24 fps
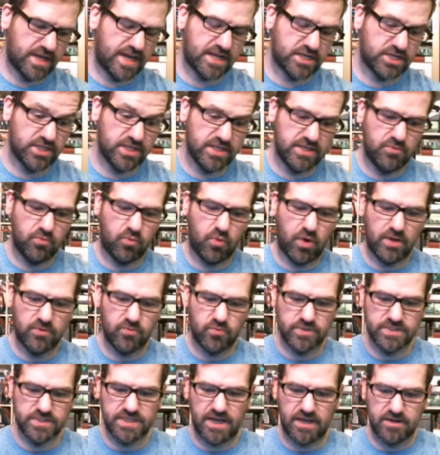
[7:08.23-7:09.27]
Actually, one
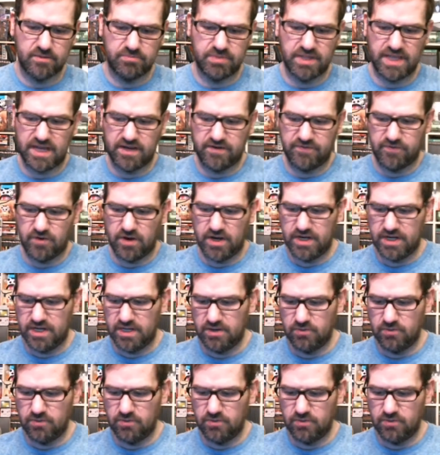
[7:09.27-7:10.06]
was not a Black Friday.